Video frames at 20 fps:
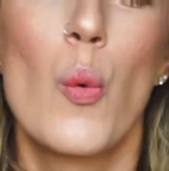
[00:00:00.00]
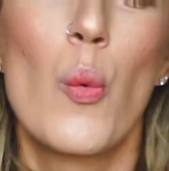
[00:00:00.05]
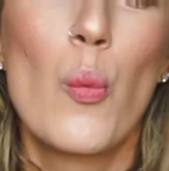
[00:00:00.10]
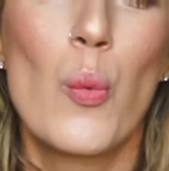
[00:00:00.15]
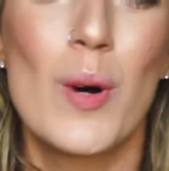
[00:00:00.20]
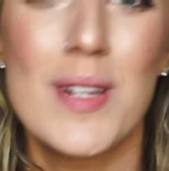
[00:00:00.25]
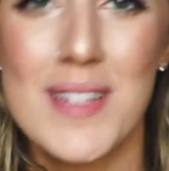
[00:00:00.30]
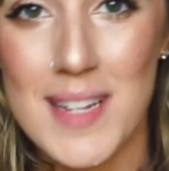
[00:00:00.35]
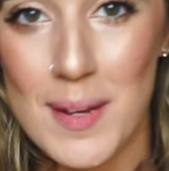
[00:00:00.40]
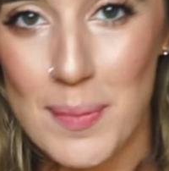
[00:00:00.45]

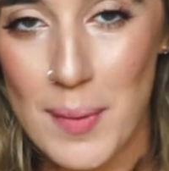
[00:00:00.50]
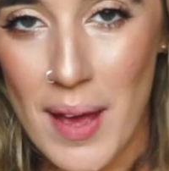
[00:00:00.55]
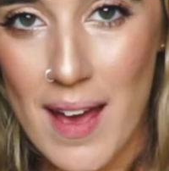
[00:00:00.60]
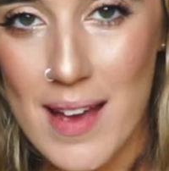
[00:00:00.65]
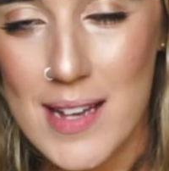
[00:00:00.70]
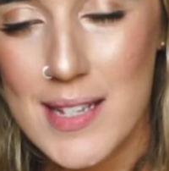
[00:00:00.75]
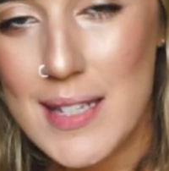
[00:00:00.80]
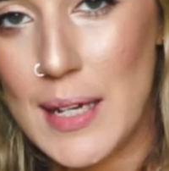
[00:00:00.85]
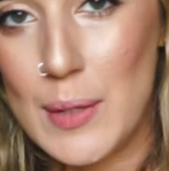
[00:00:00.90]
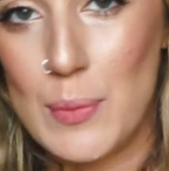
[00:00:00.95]
What's up
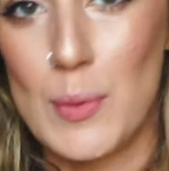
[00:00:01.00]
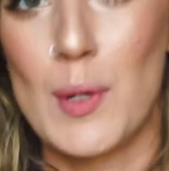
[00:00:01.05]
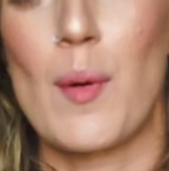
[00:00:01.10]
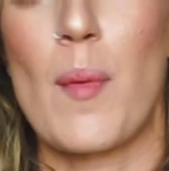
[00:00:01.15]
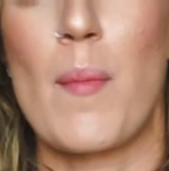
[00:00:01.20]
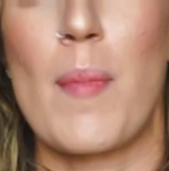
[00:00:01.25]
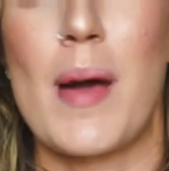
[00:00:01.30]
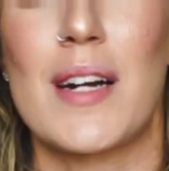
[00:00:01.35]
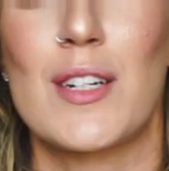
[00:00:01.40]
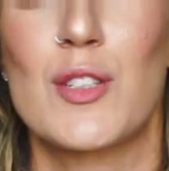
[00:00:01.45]
guys, and
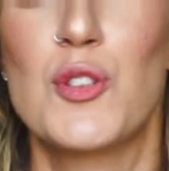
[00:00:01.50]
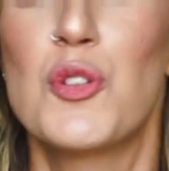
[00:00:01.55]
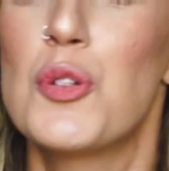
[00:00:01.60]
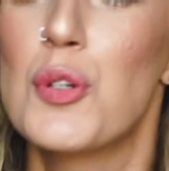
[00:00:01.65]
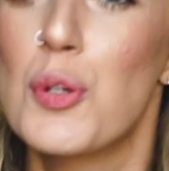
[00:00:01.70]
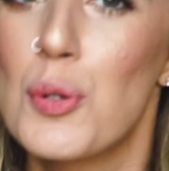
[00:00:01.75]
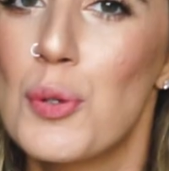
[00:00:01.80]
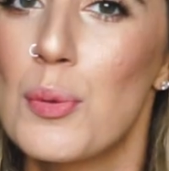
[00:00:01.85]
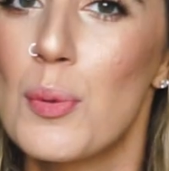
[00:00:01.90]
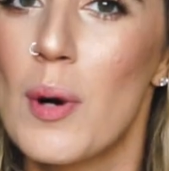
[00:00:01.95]
welcome back
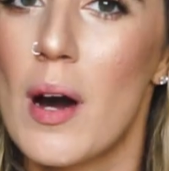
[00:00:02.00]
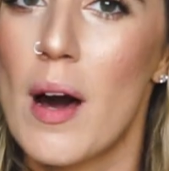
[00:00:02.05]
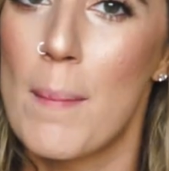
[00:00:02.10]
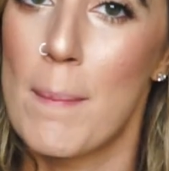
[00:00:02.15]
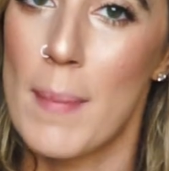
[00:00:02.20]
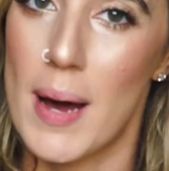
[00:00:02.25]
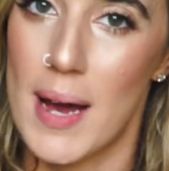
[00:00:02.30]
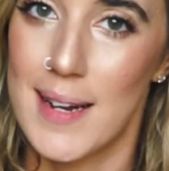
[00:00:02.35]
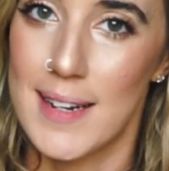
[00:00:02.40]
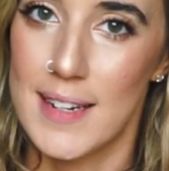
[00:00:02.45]
to
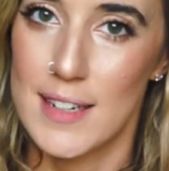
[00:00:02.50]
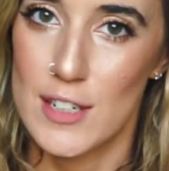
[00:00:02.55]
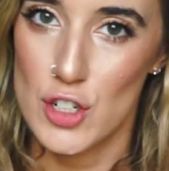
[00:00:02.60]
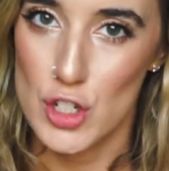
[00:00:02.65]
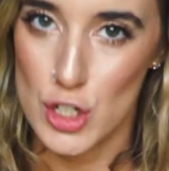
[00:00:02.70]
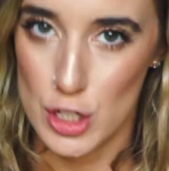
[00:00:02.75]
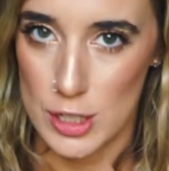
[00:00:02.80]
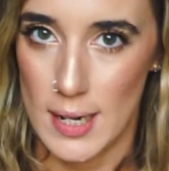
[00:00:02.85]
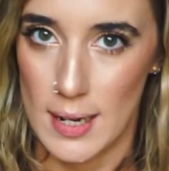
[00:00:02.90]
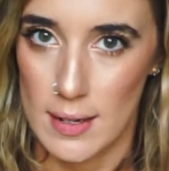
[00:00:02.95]
my
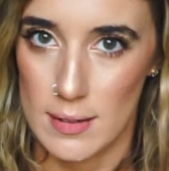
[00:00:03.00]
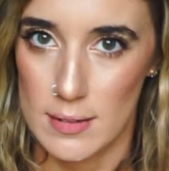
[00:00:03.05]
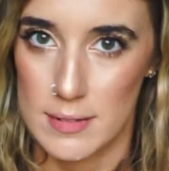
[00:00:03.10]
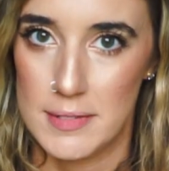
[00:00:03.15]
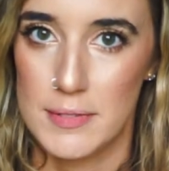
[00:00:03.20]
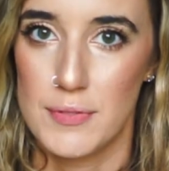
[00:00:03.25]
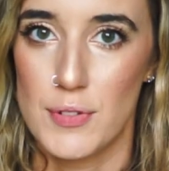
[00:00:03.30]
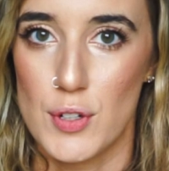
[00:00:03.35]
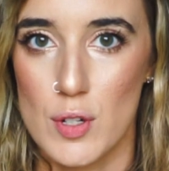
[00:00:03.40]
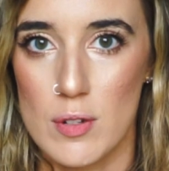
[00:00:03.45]

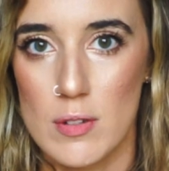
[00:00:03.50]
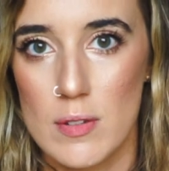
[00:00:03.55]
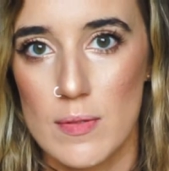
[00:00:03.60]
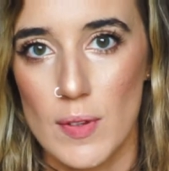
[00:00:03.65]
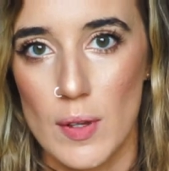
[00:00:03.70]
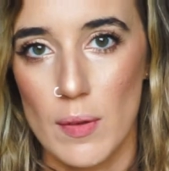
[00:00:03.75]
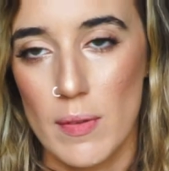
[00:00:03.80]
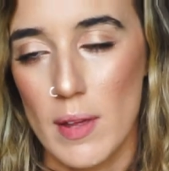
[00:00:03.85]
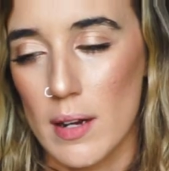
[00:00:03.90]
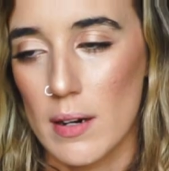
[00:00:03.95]
channel. For those of
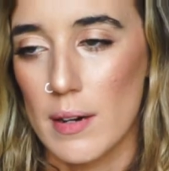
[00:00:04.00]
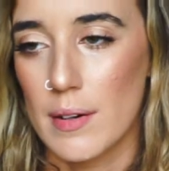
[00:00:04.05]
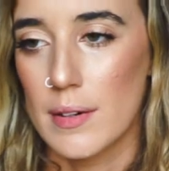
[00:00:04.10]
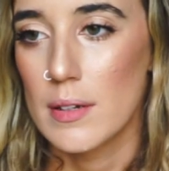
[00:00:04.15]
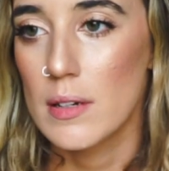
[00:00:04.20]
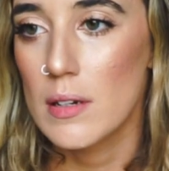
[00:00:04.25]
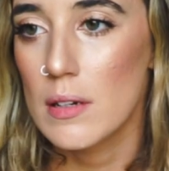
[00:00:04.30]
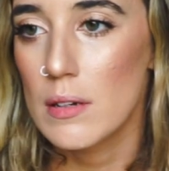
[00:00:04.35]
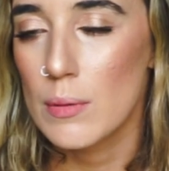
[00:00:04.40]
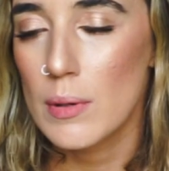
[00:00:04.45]
you that are
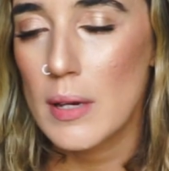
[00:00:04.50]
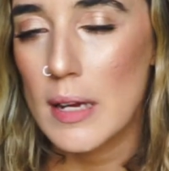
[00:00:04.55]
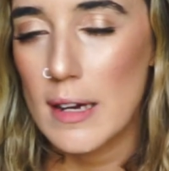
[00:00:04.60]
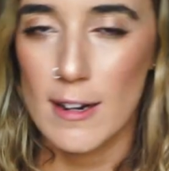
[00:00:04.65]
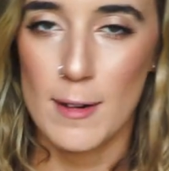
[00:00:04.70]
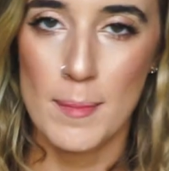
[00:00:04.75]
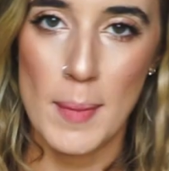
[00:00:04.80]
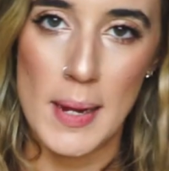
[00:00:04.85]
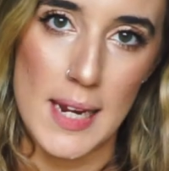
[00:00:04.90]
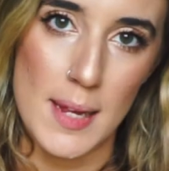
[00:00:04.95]
new
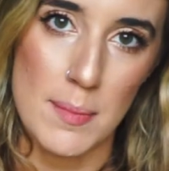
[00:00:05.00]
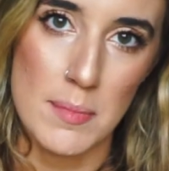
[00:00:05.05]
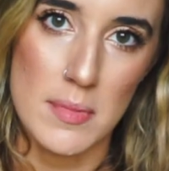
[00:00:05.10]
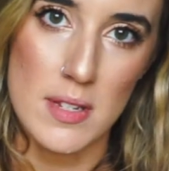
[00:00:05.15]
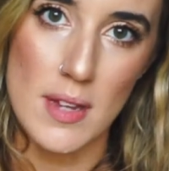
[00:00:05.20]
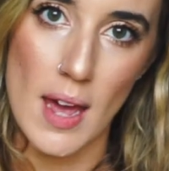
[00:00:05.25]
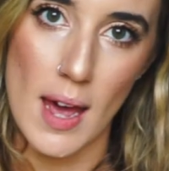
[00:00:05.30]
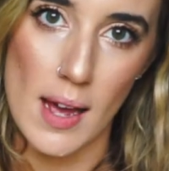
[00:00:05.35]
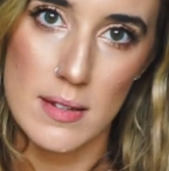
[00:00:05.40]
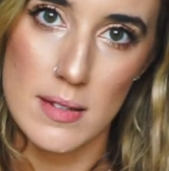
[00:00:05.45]
here, my name
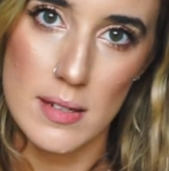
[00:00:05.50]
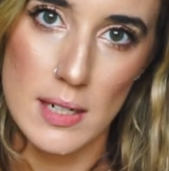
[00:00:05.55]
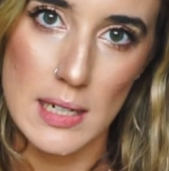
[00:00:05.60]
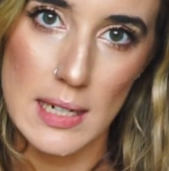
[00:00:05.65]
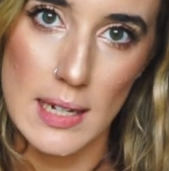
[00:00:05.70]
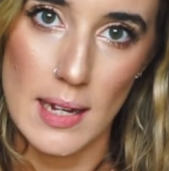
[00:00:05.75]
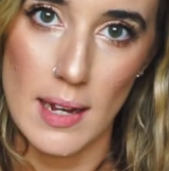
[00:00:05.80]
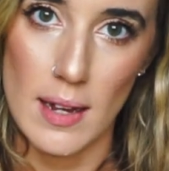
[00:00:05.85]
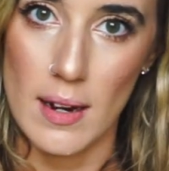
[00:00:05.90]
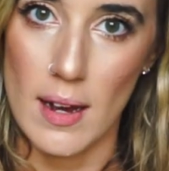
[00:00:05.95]
is
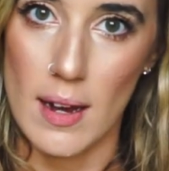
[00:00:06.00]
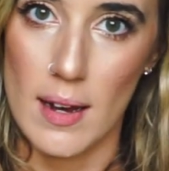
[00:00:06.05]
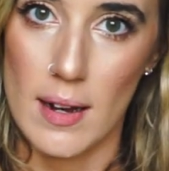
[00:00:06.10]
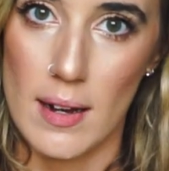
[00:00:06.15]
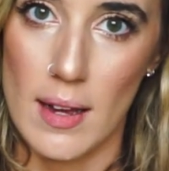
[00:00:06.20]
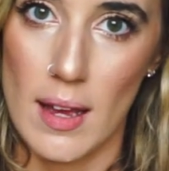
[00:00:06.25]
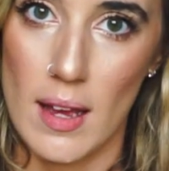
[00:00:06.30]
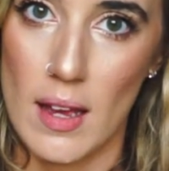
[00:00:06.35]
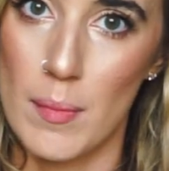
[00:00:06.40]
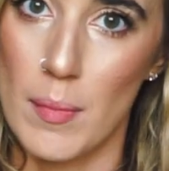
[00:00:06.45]
Cassidy and I
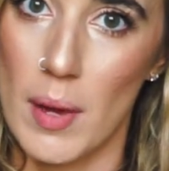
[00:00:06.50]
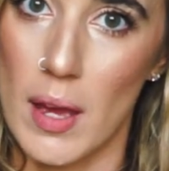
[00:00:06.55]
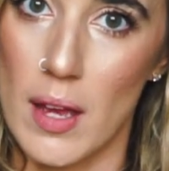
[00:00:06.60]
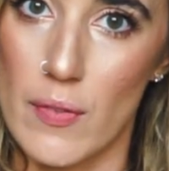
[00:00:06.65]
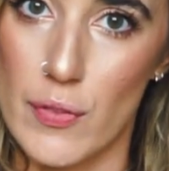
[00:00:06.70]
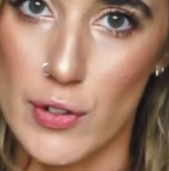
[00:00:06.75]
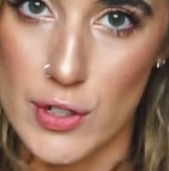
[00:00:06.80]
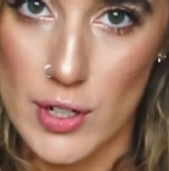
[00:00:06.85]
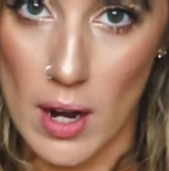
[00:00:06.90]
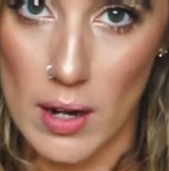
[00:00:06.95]
am a
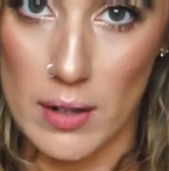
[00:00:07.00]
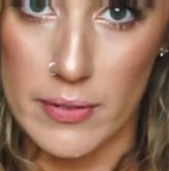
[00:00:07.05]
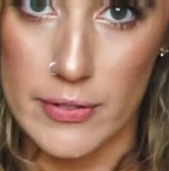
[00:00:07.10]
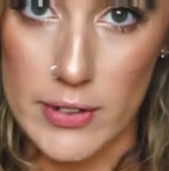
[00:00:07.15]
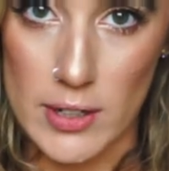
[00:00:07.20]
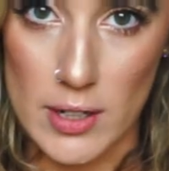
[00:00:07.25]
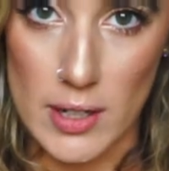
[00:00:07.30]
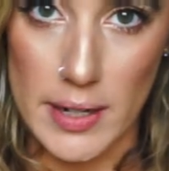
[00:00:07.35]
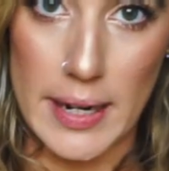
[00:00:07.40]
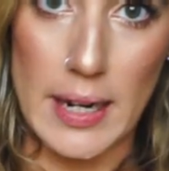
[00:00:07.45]

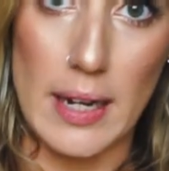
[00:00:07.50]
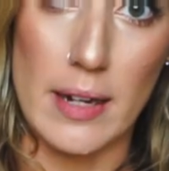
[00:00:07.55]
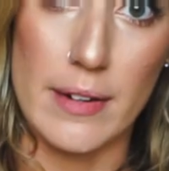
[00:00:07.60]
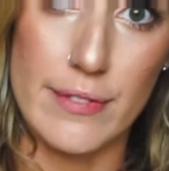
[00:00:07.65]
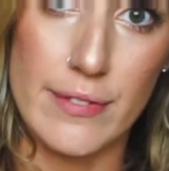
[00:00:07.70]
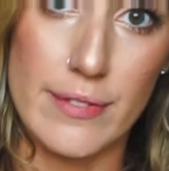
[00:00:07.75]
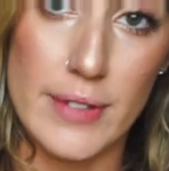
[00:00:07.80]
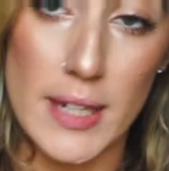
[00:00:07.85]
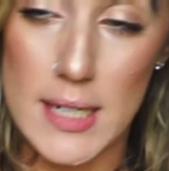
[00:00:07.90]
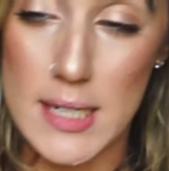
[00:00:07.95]
photographer
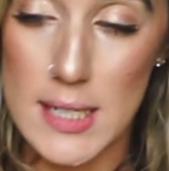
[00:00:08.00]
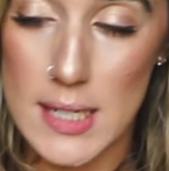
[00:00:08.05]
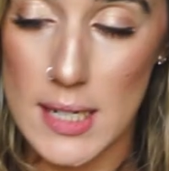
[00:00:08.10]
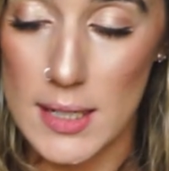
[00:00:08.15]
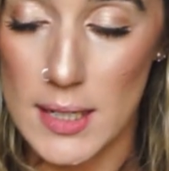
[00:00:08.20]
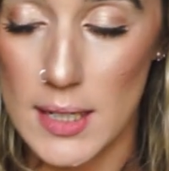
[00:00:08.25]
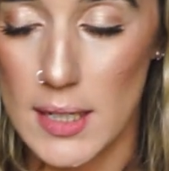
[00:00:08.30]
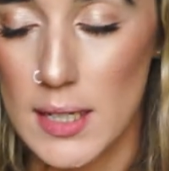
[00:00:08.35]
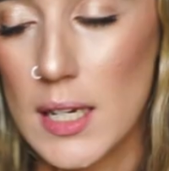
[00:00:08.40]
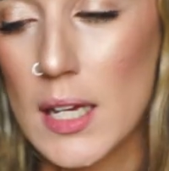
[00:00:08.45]
and flight
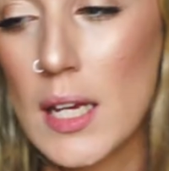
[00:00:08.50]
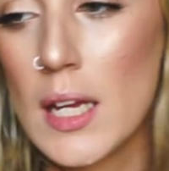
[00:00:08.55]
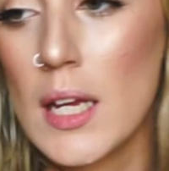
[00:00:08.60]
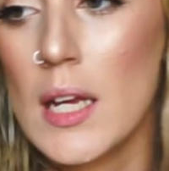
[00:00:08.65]
attendant.